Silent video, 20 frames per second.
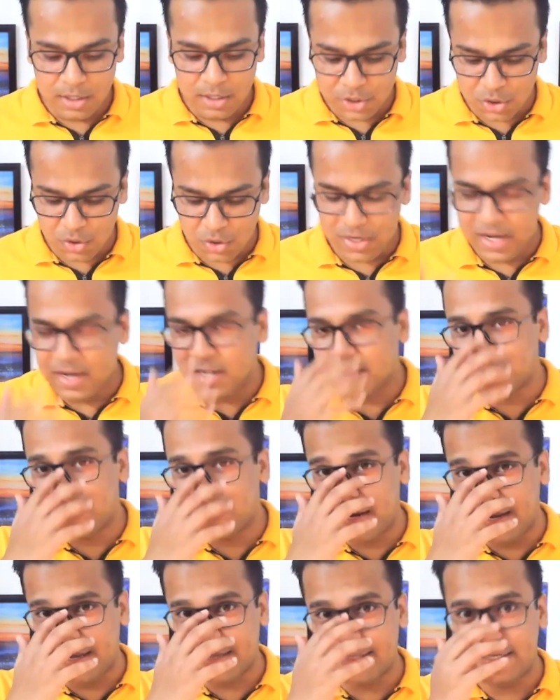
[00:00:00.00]
so here is my
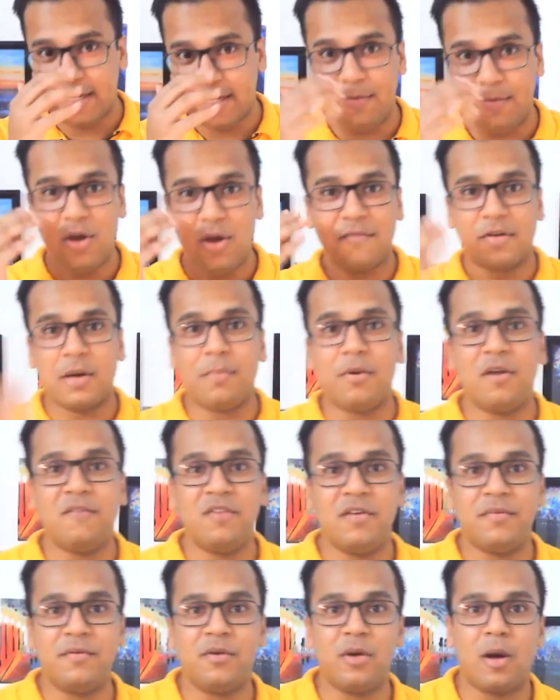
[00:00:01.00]
next step. You have a couple of
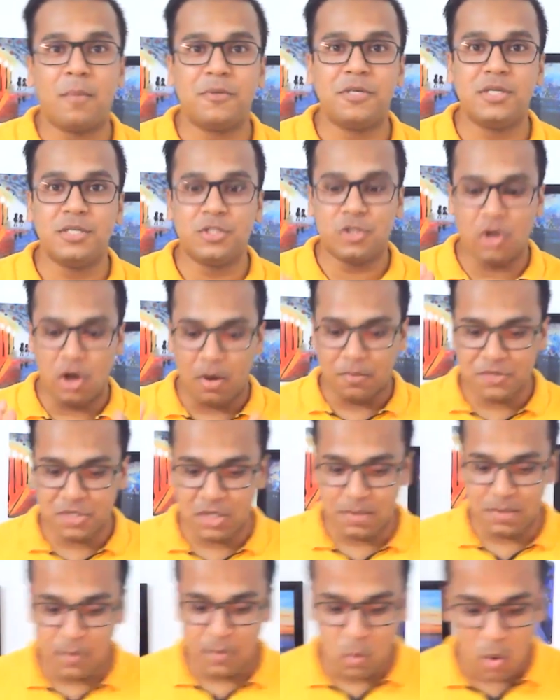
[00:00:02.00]
different options. Option
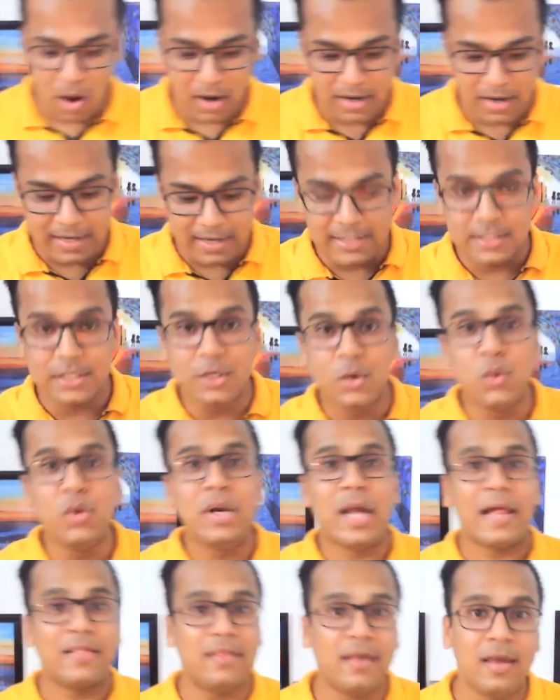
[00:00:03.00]
number one is do
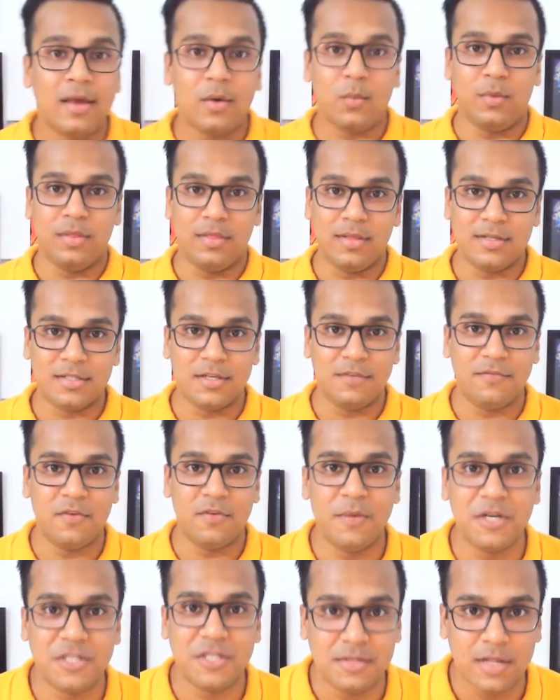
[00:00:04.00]
nothing with this
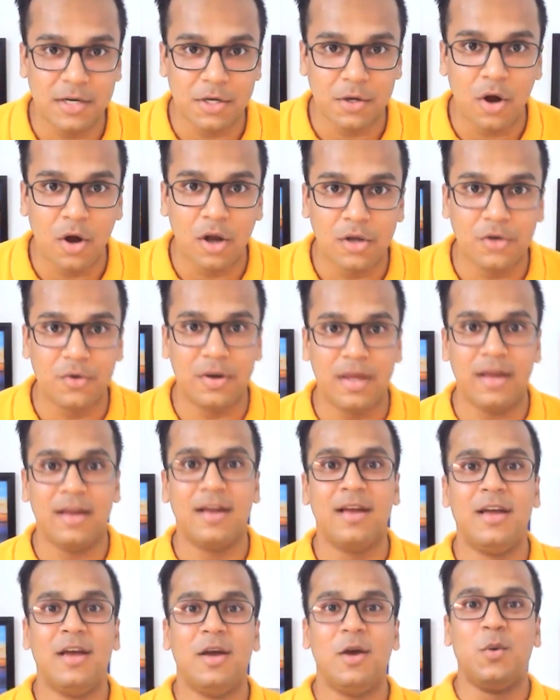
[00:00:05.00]
information that you got today,
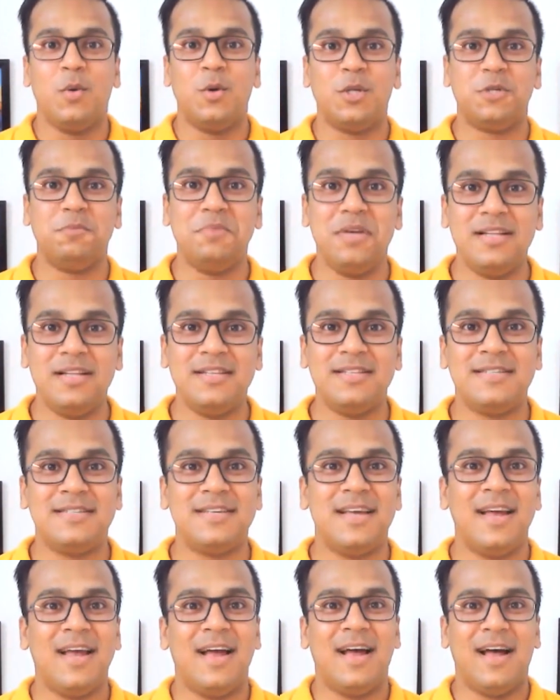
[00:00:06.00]
which means
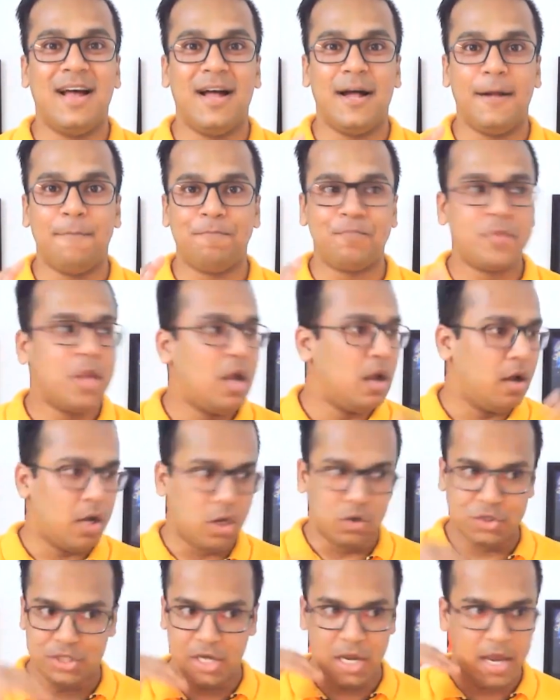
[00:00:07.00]
um,
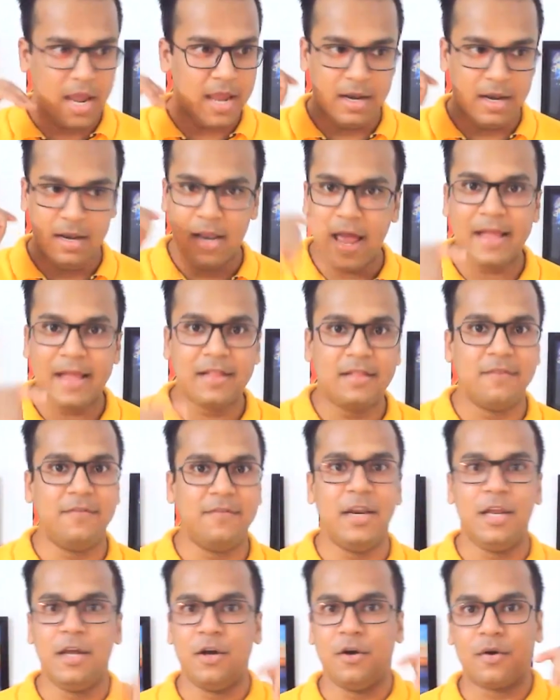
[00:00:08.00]
you say, hey, like the
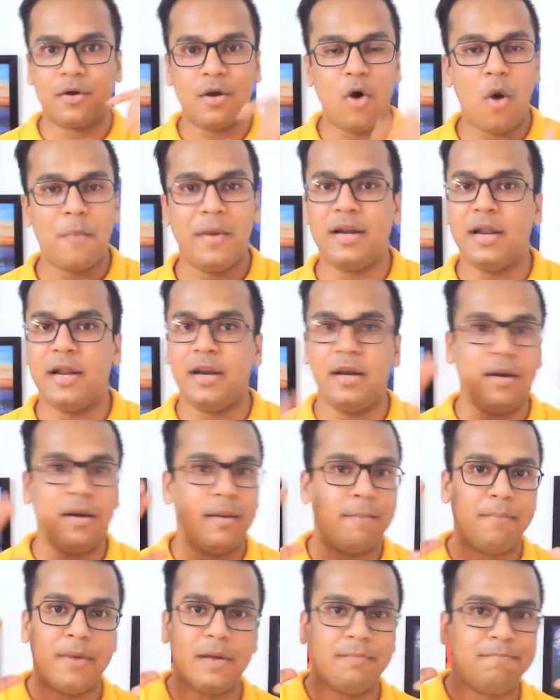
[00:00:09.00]
video, comment,
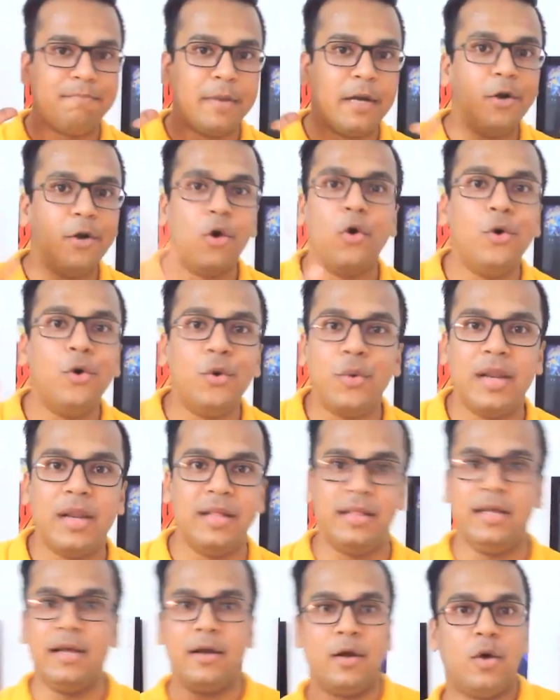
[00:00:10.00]
and but but don't do
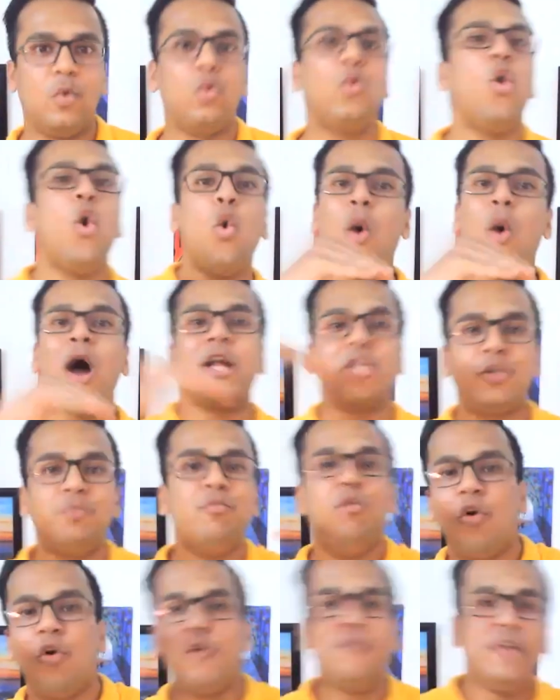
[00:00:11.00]
anything. Go watch
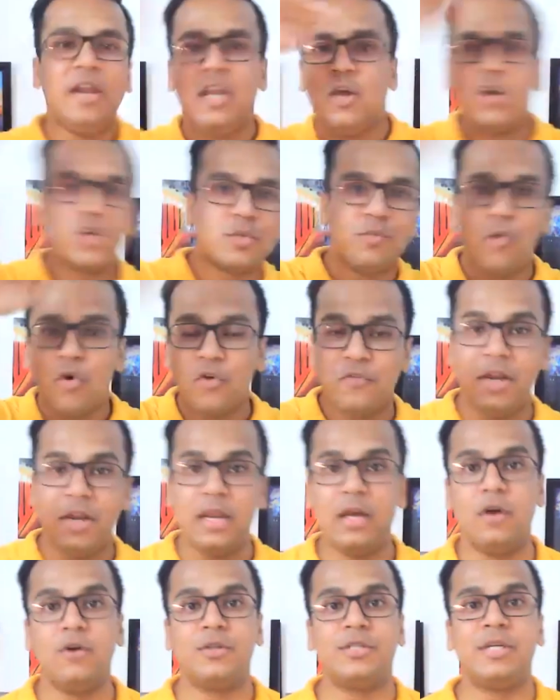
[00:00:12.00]
more videos, more
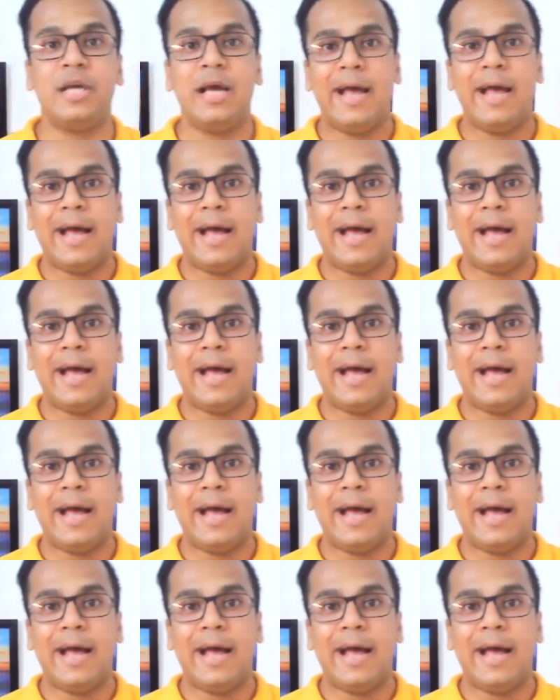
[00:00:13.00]
videos.